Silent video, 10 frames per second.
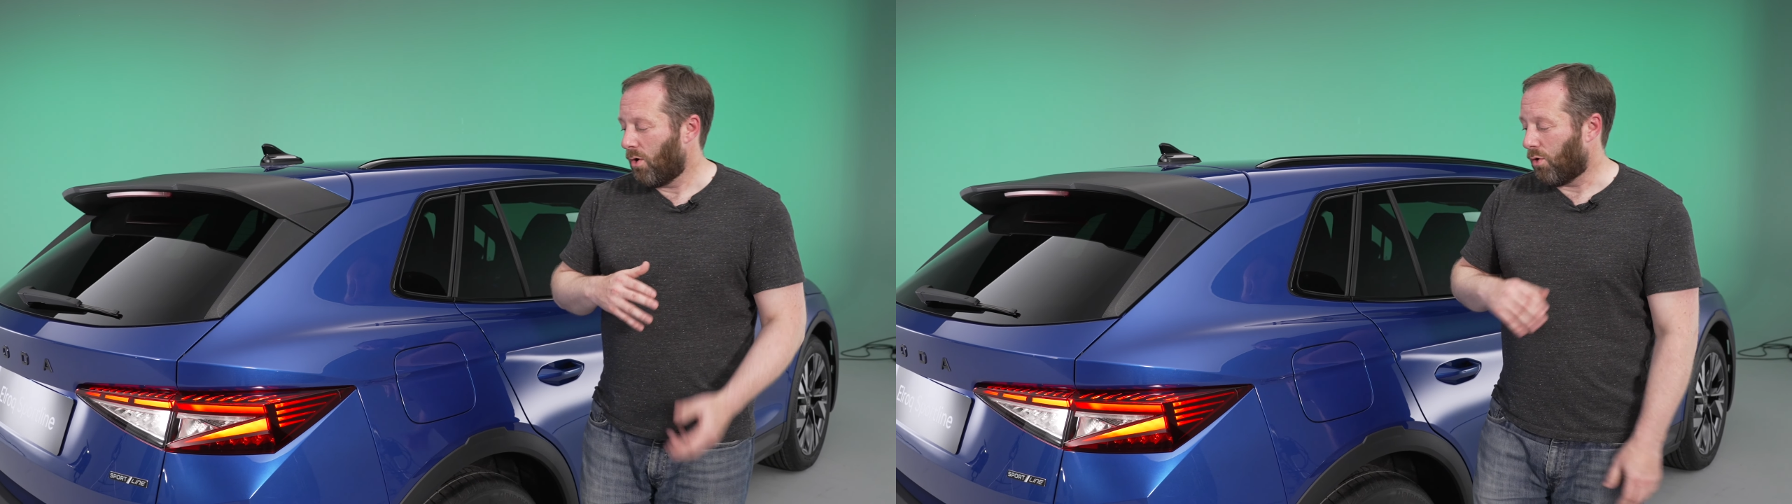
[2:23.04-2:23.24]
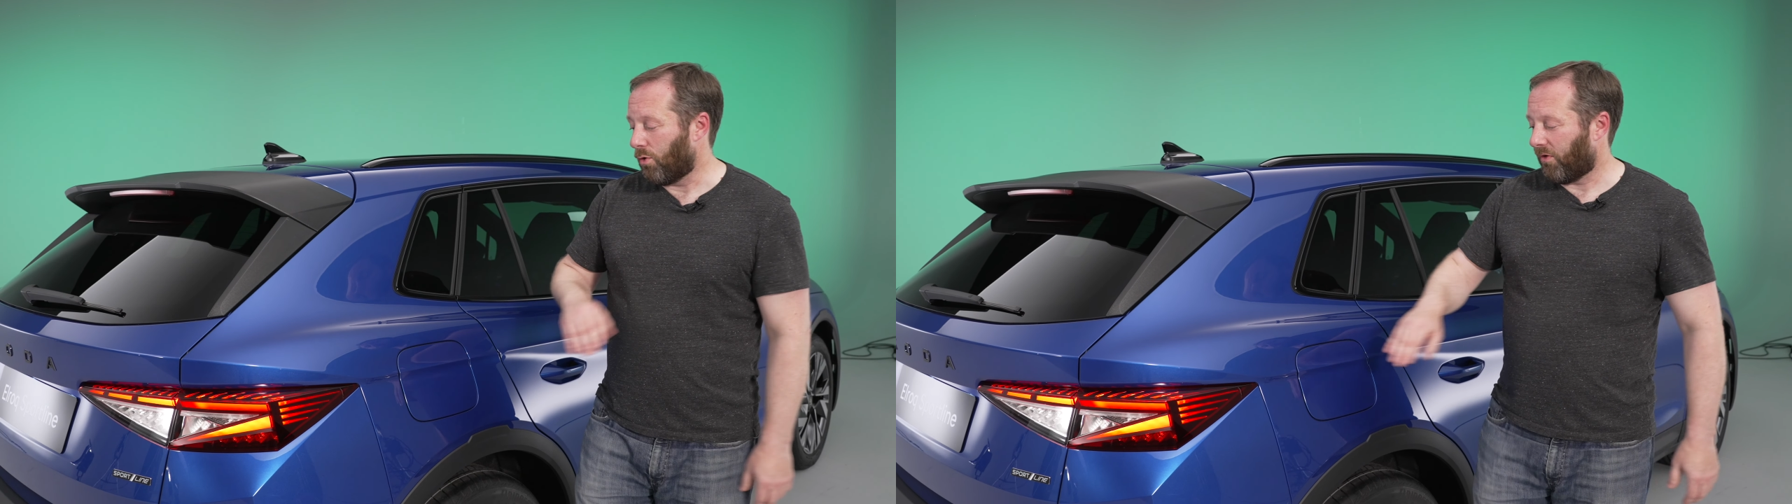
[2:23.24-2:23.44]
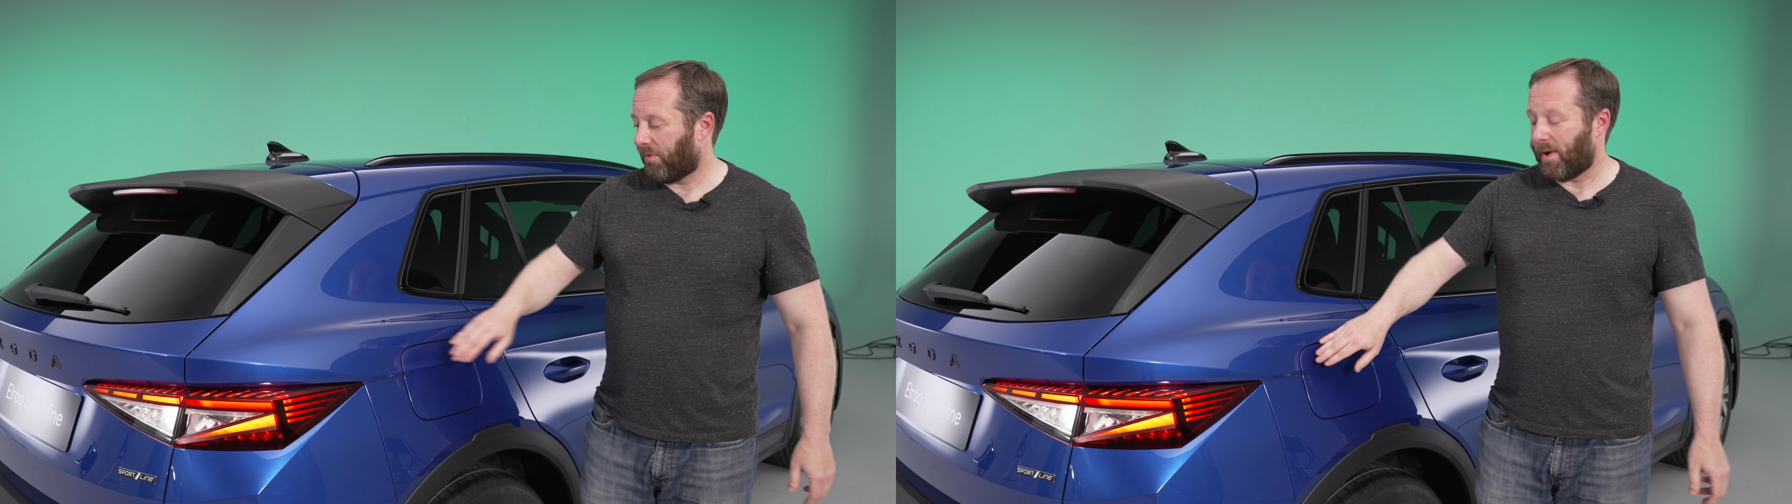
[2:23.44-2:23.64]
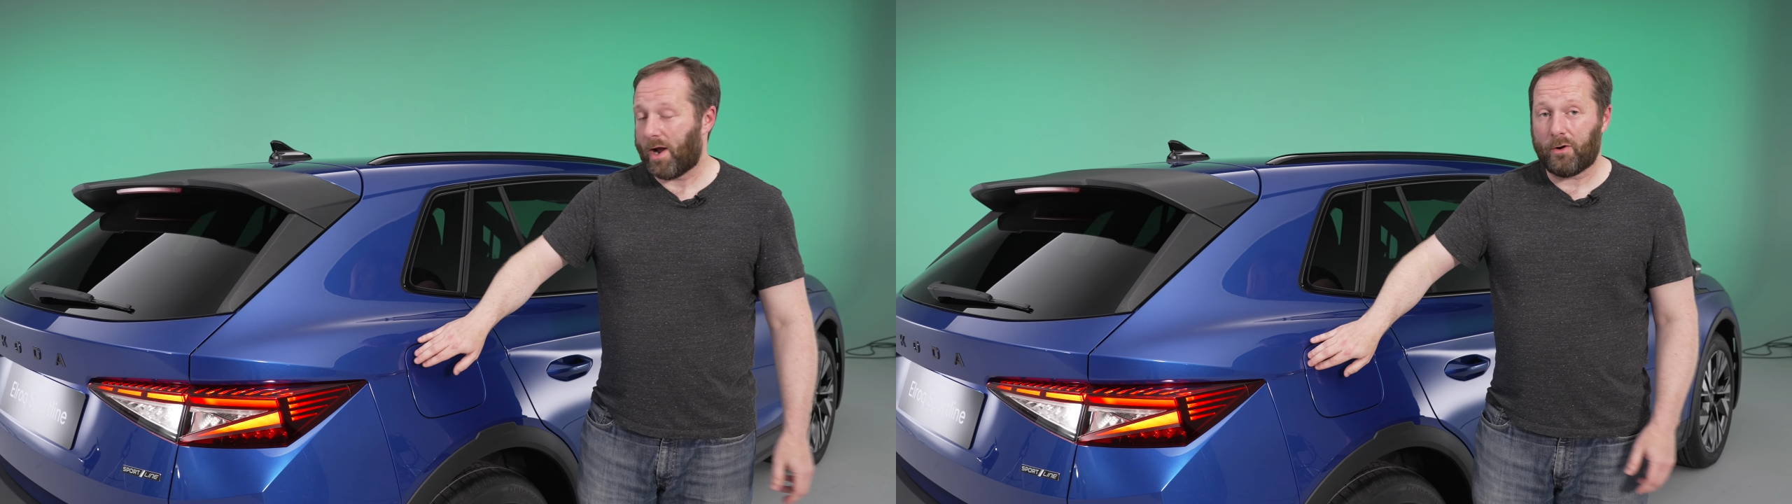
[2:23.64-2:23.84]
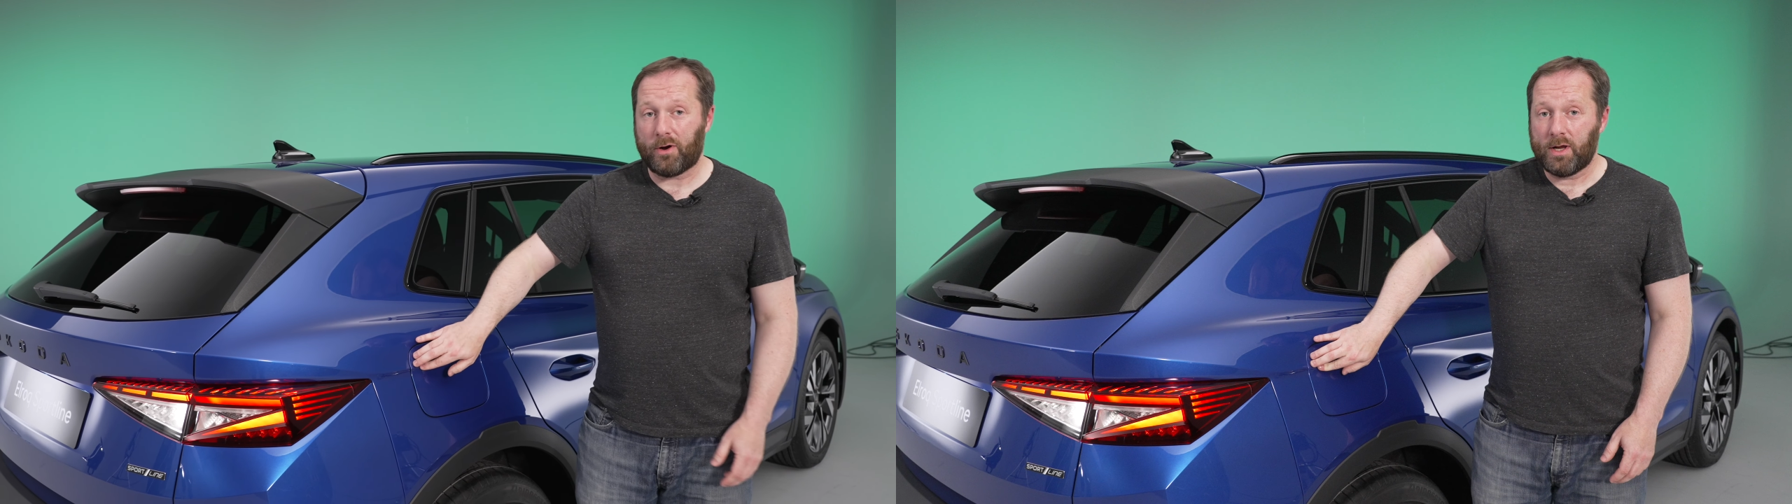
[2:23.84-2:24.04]

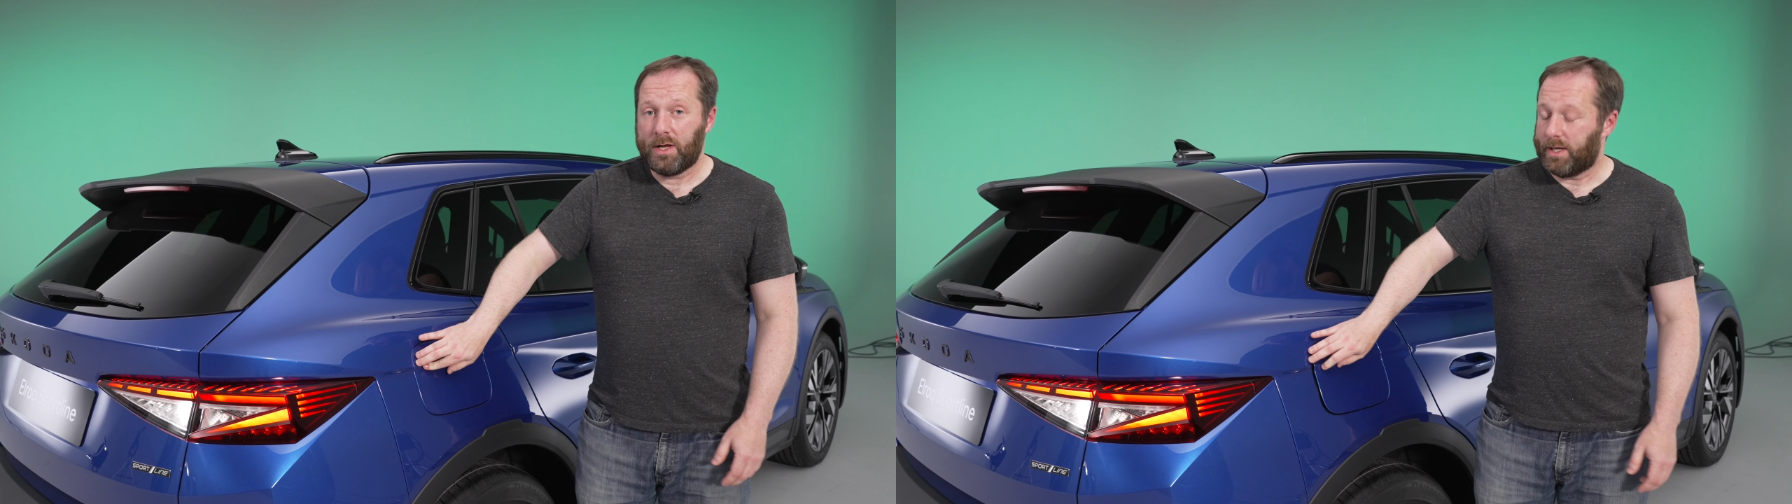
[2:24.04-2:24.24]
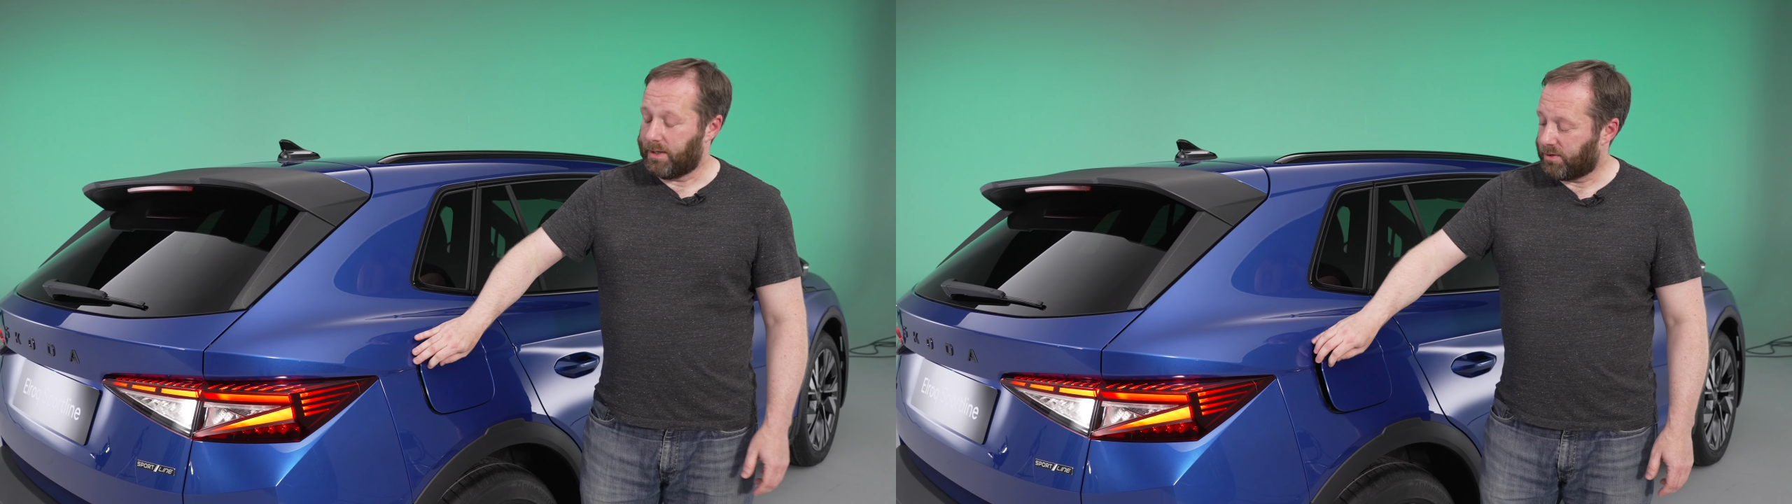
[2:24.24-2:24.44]
horsepower in